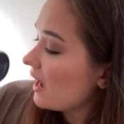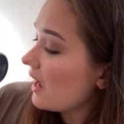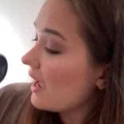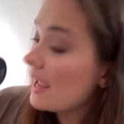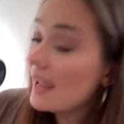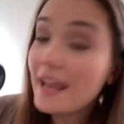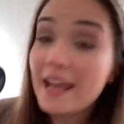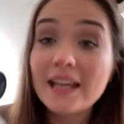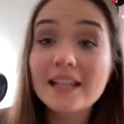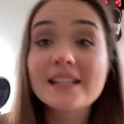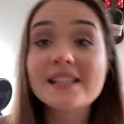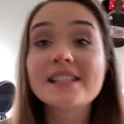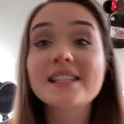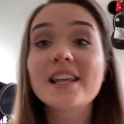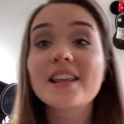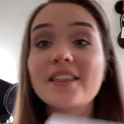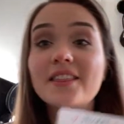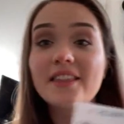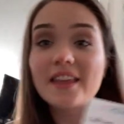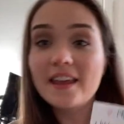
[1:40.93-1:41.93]
And
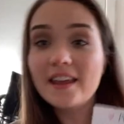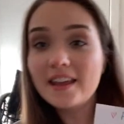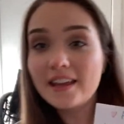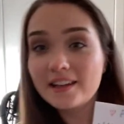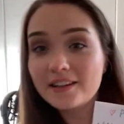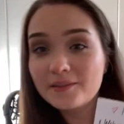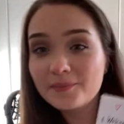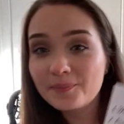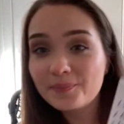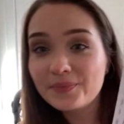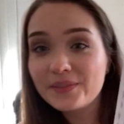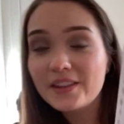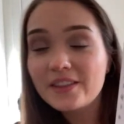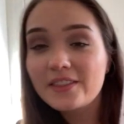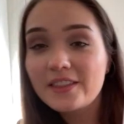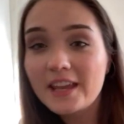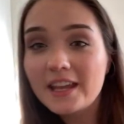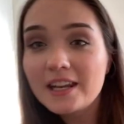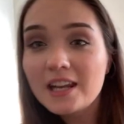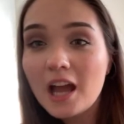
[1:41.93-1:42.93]

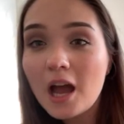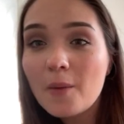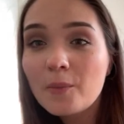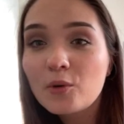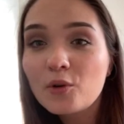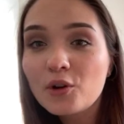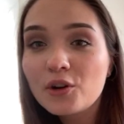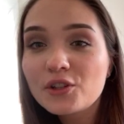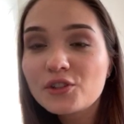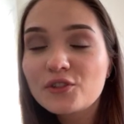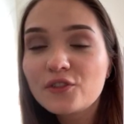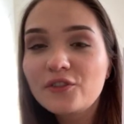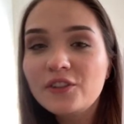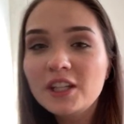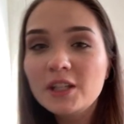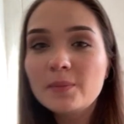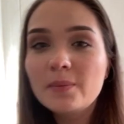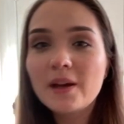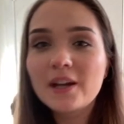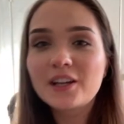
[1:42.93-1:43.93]
then I'm going to
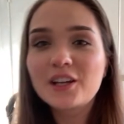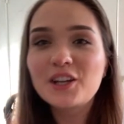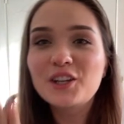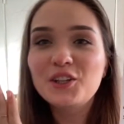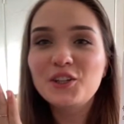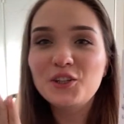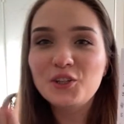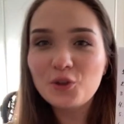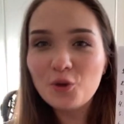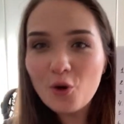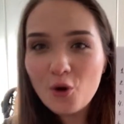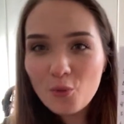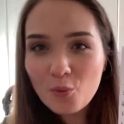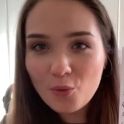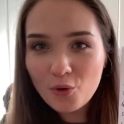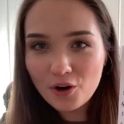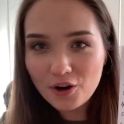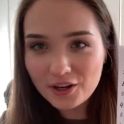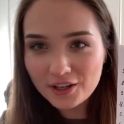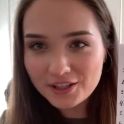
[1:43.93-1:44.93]
feedback your
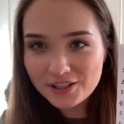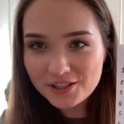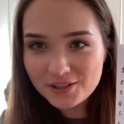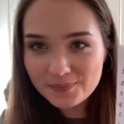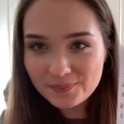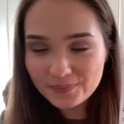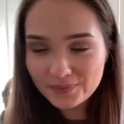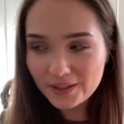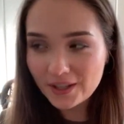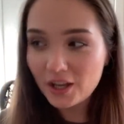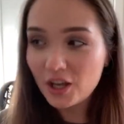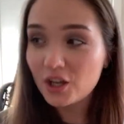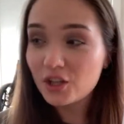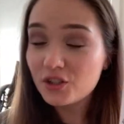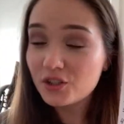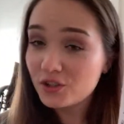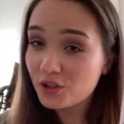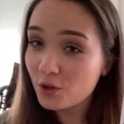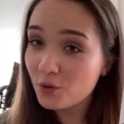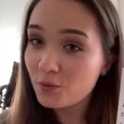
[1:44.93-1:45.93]
works.
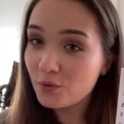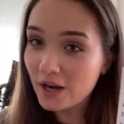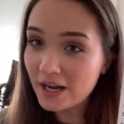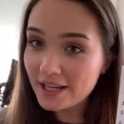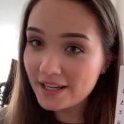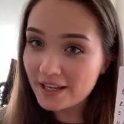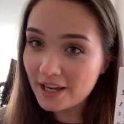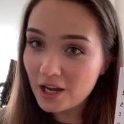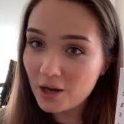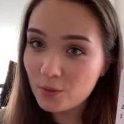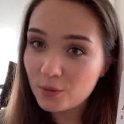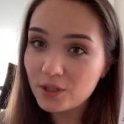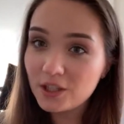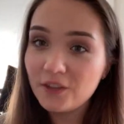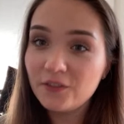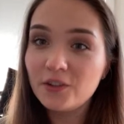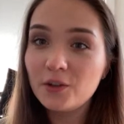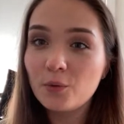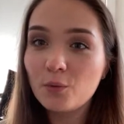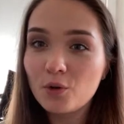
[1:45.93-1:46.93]
So right now,
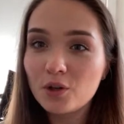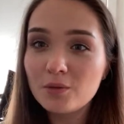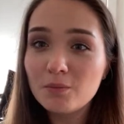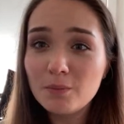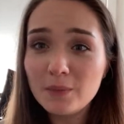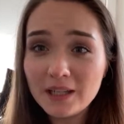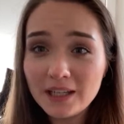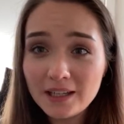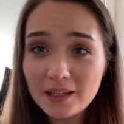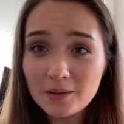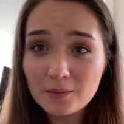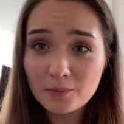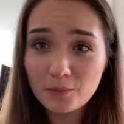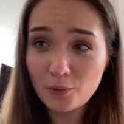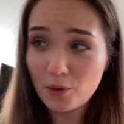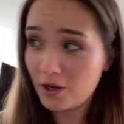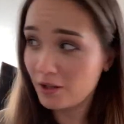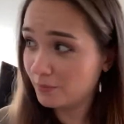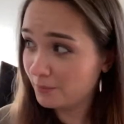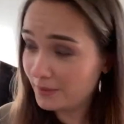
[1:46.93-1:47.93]
if you want me,
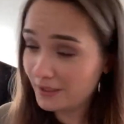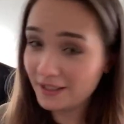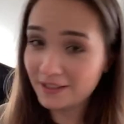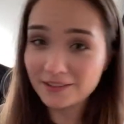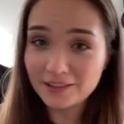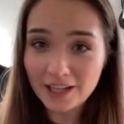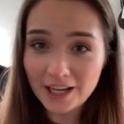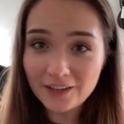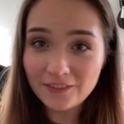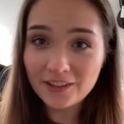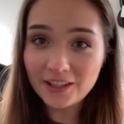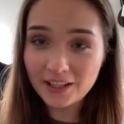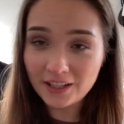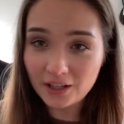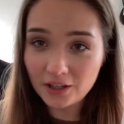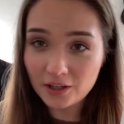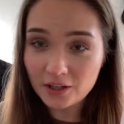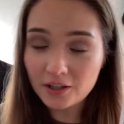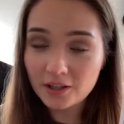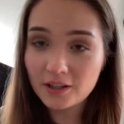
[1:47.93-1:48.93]
while being live
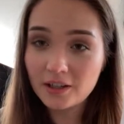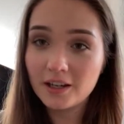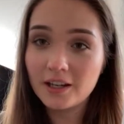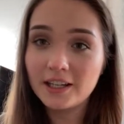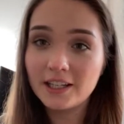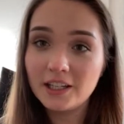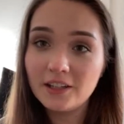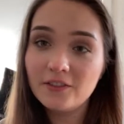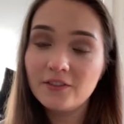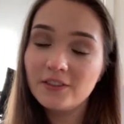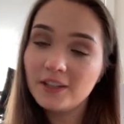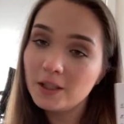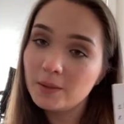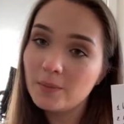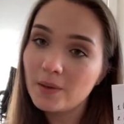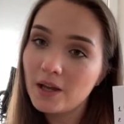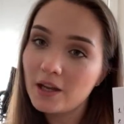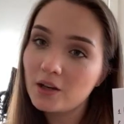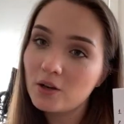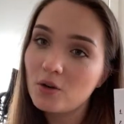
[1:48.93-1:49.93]
here, give
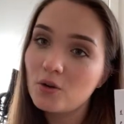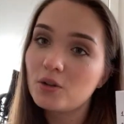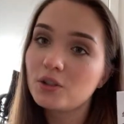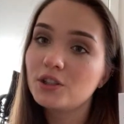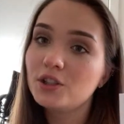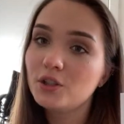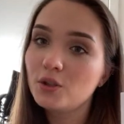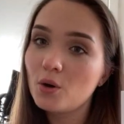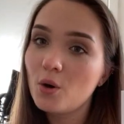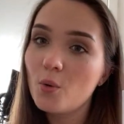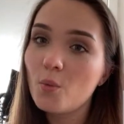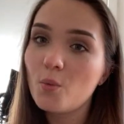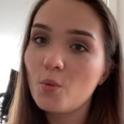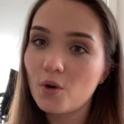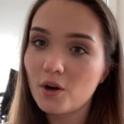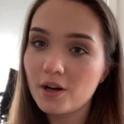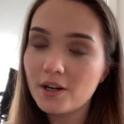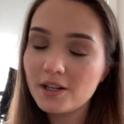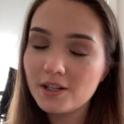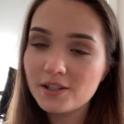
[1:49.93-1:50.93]
feedback on your
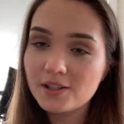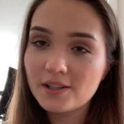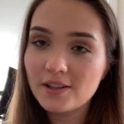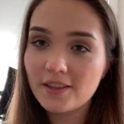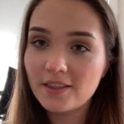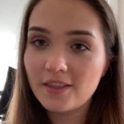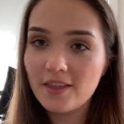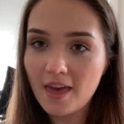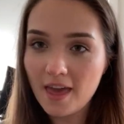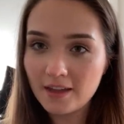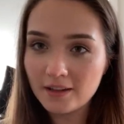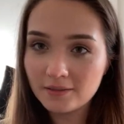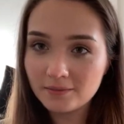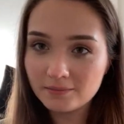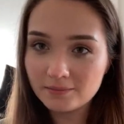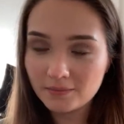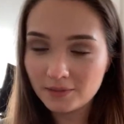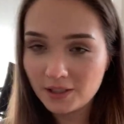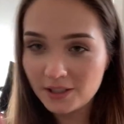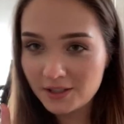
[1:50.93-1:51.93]
works, then
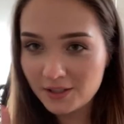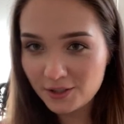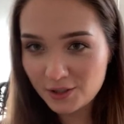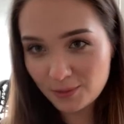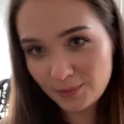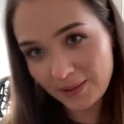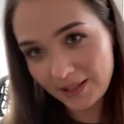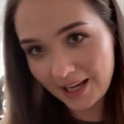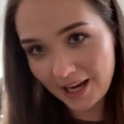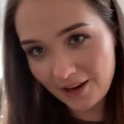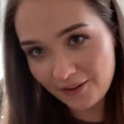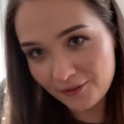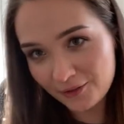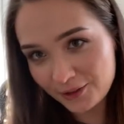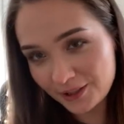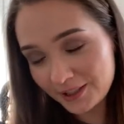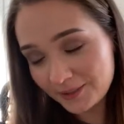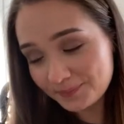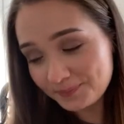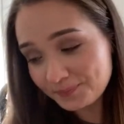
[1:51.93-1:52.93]
listen to me
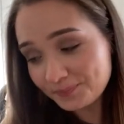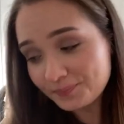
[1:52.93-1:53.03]
carefully.